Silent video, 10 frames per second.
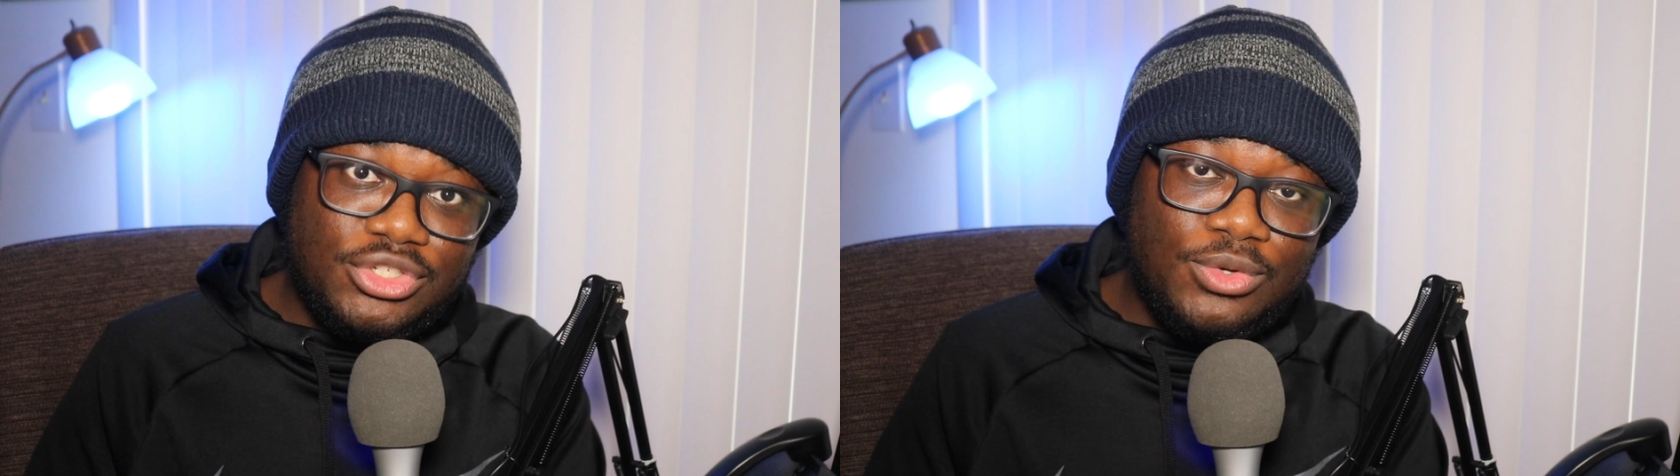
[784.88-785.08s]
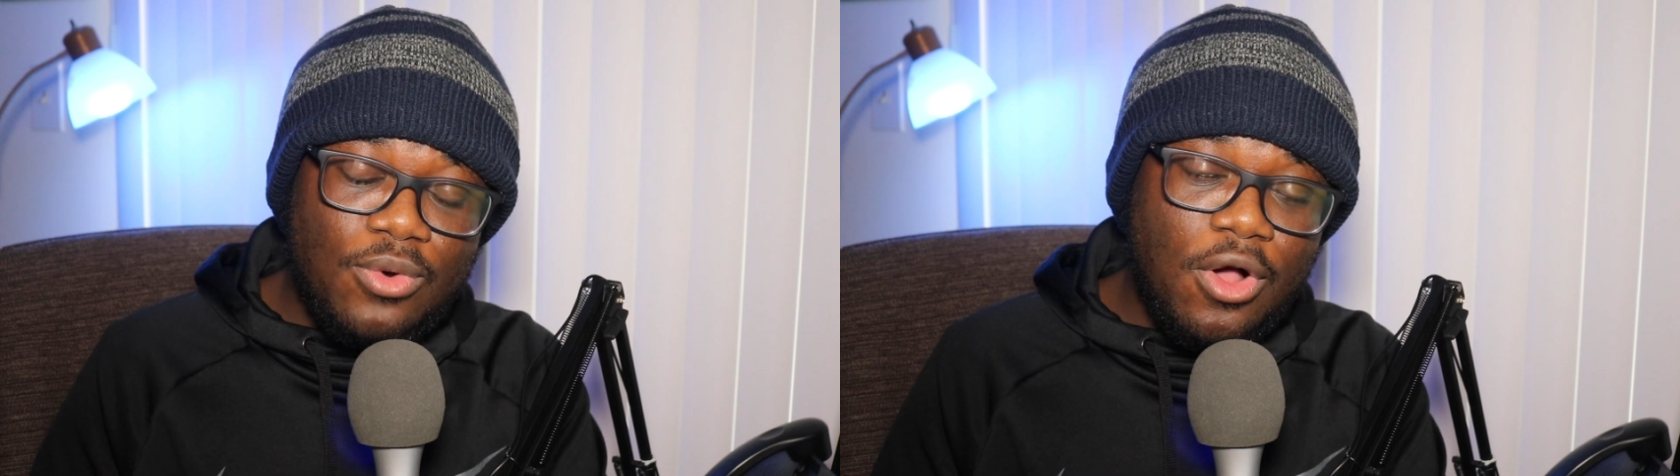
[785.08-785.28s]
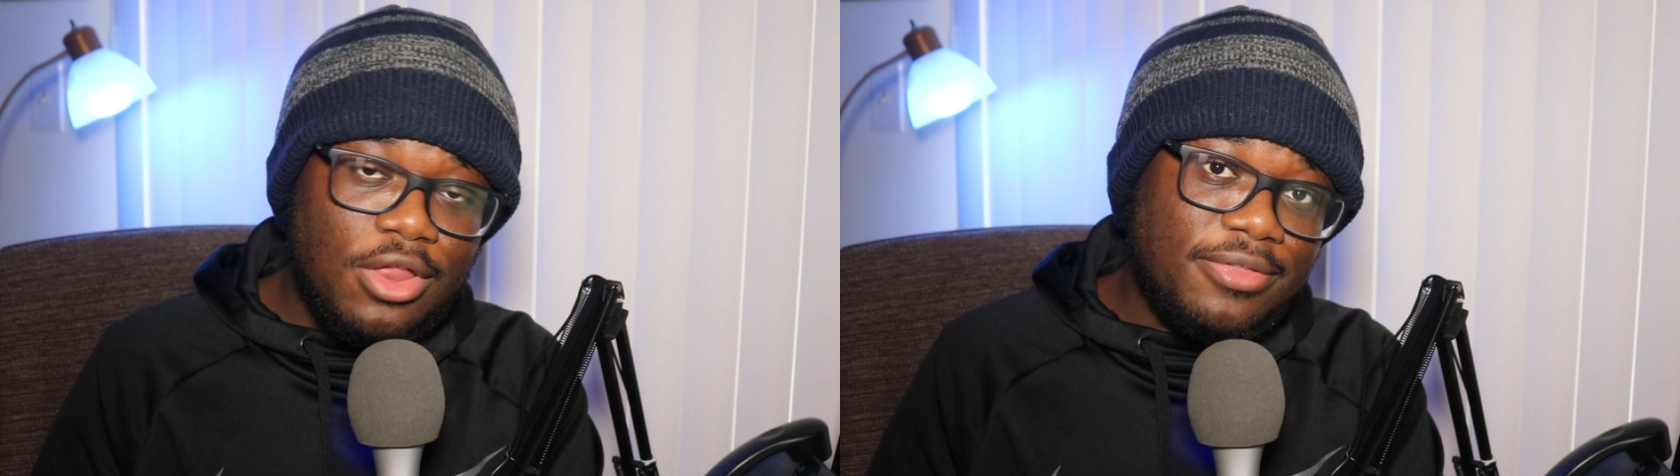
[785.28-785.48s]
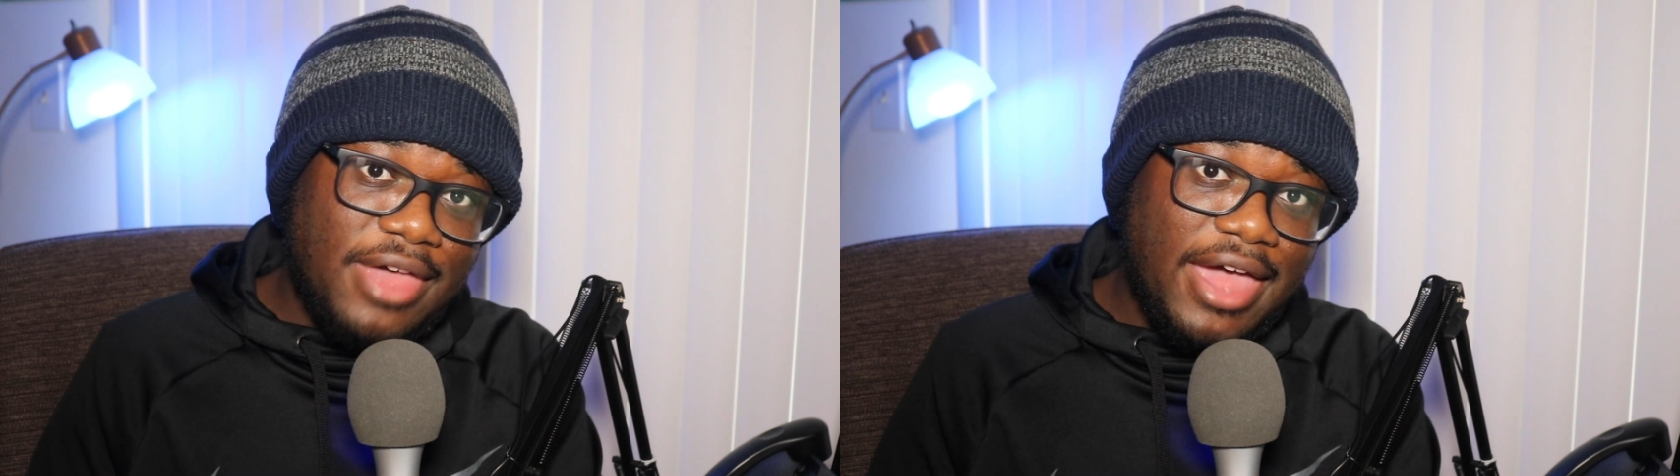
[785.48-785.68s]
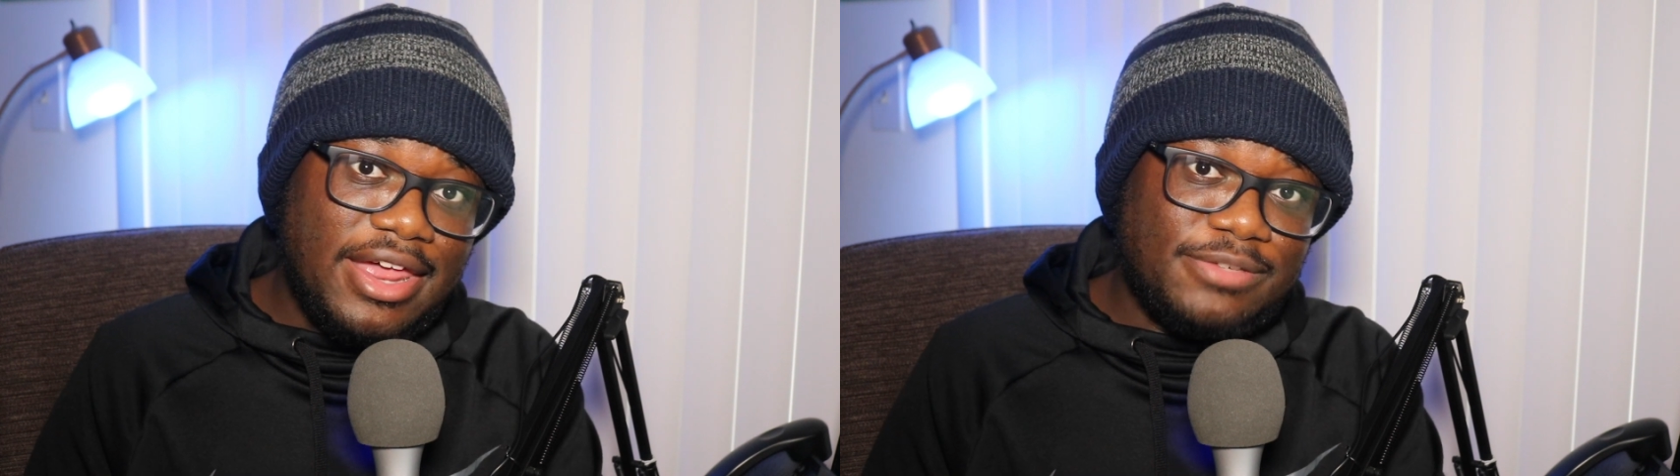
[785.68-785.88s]
Do all of
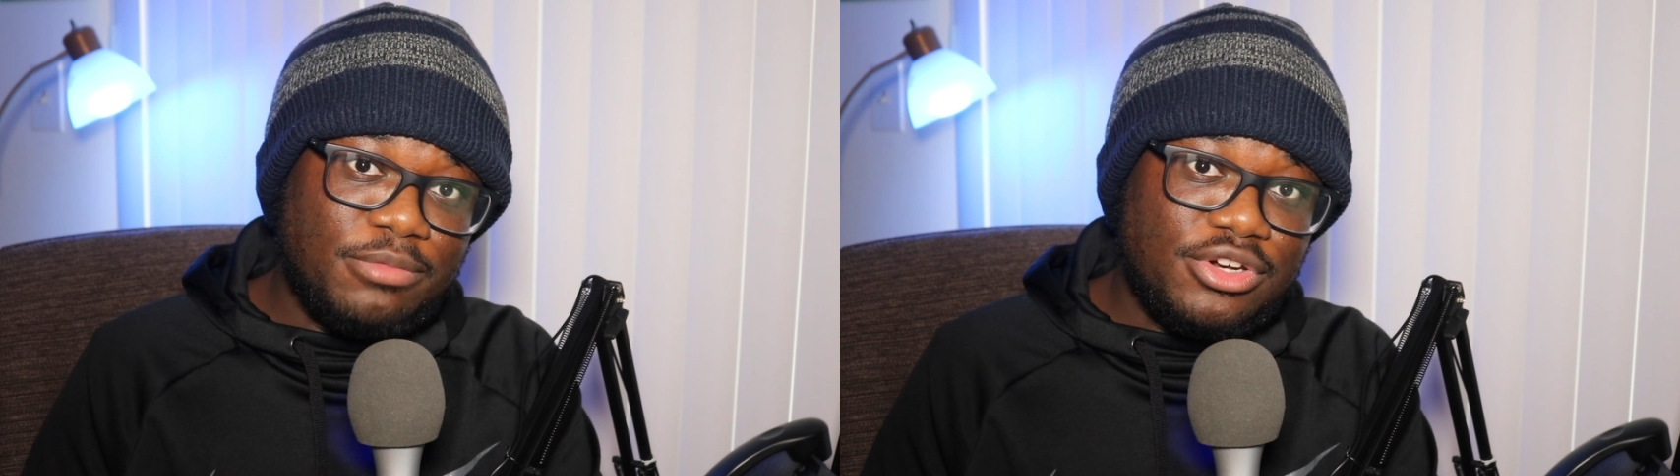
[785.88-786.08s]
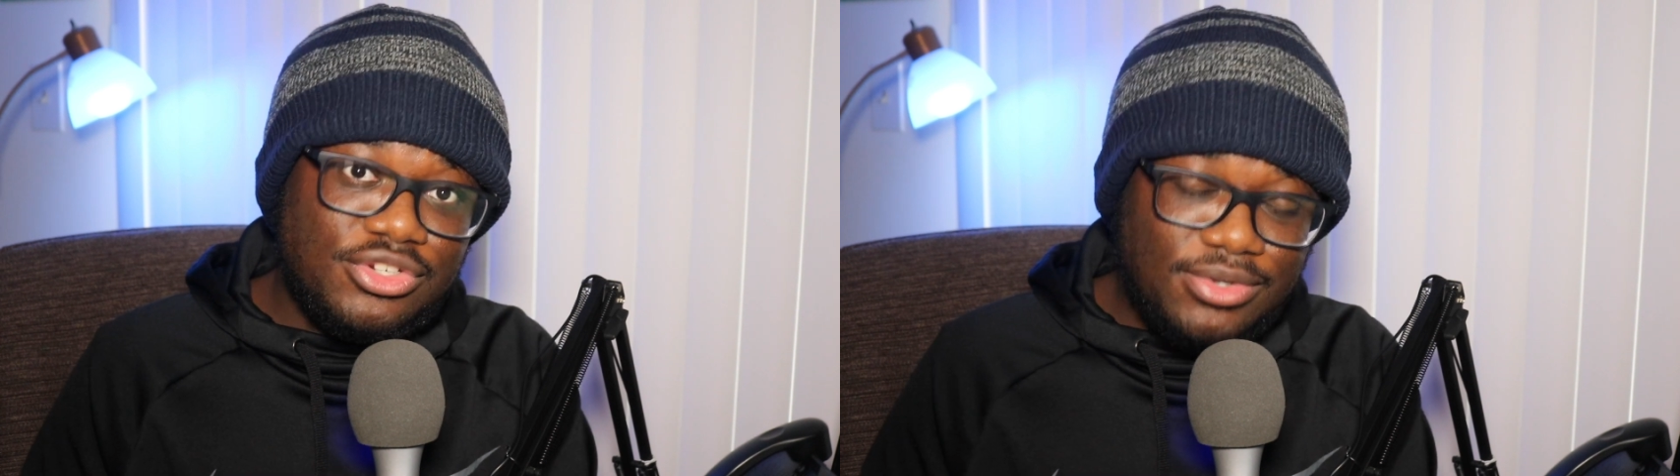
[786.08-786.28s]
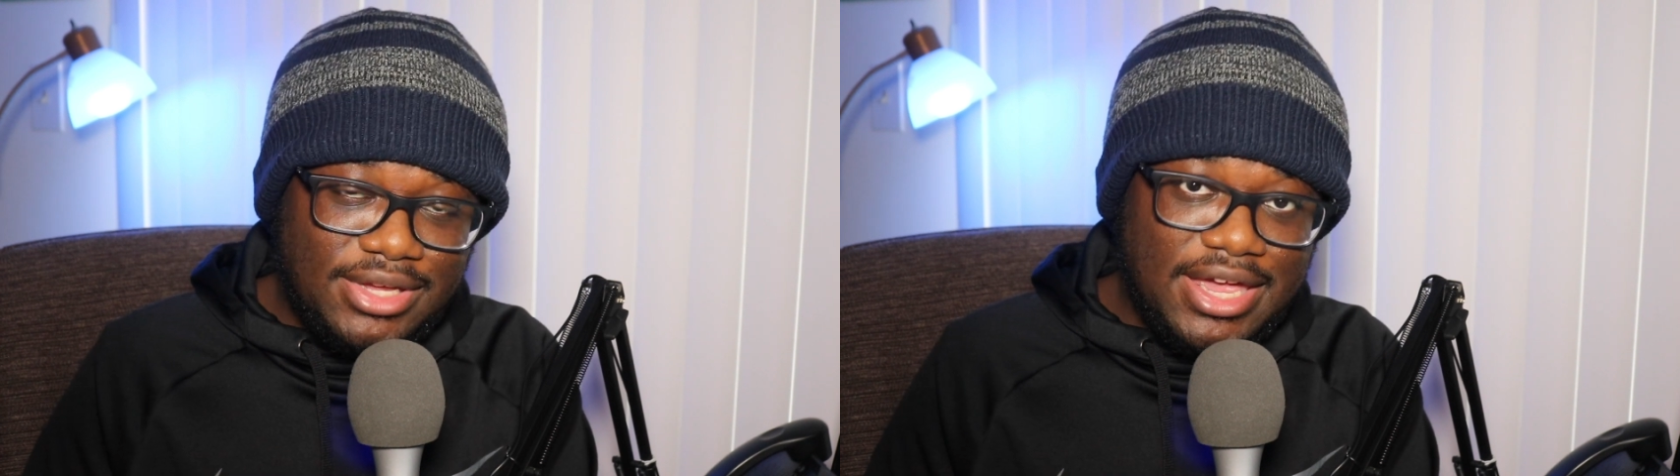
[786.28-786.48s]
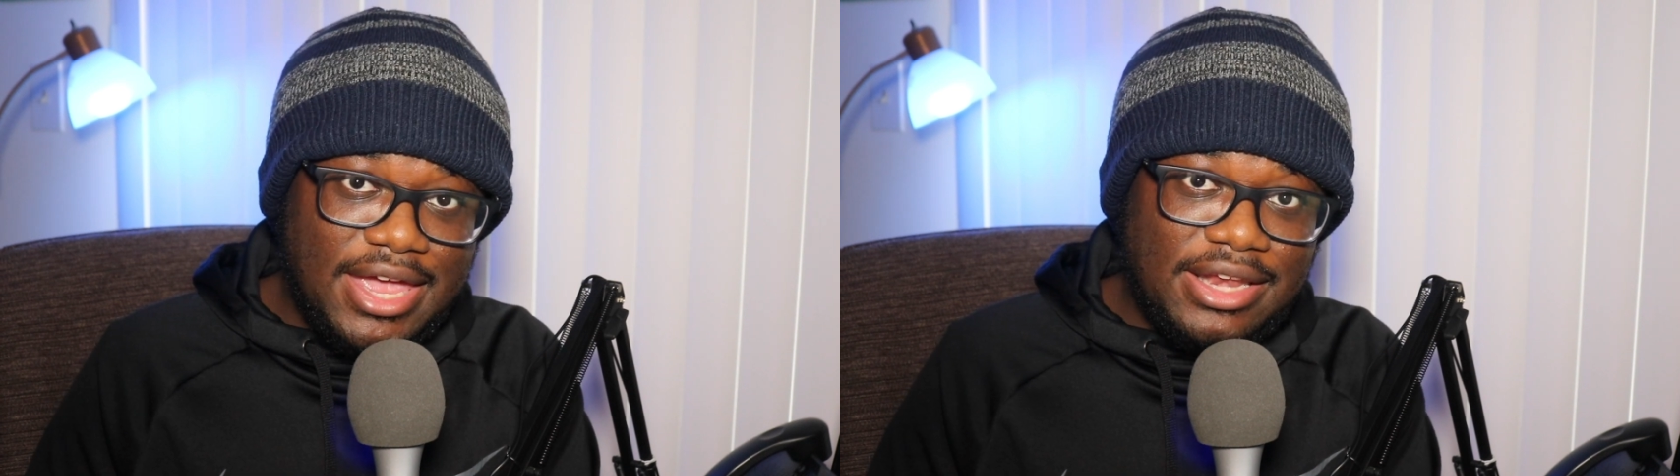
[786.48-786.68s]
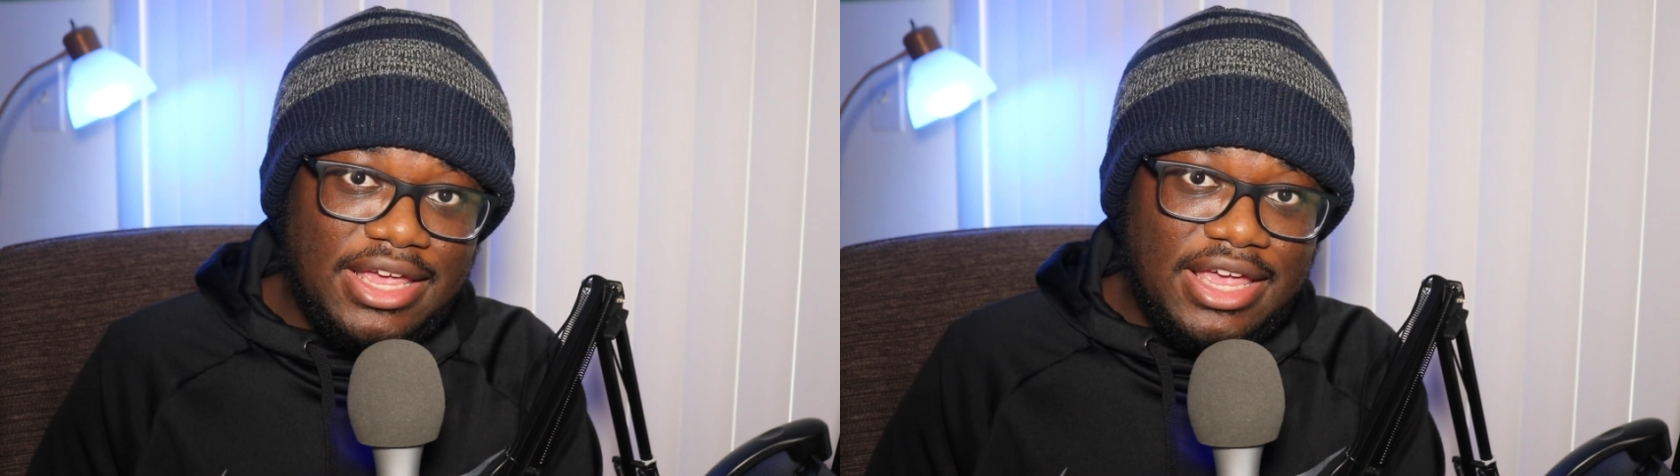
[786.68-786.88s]
that as much as you
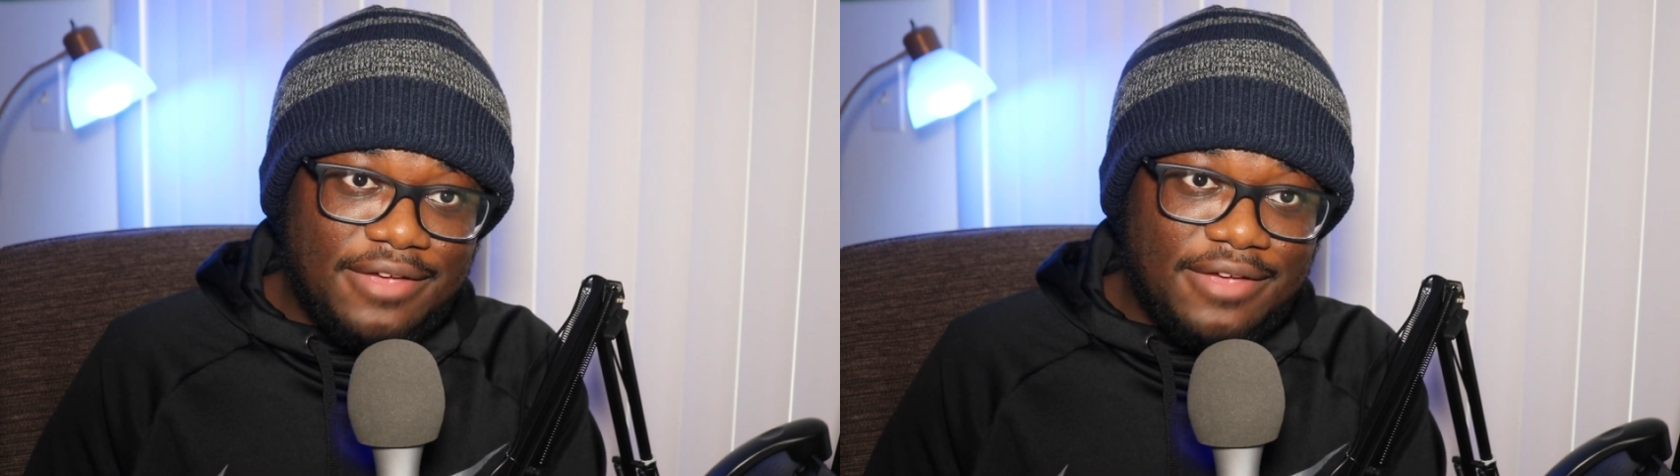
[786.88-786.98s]
can.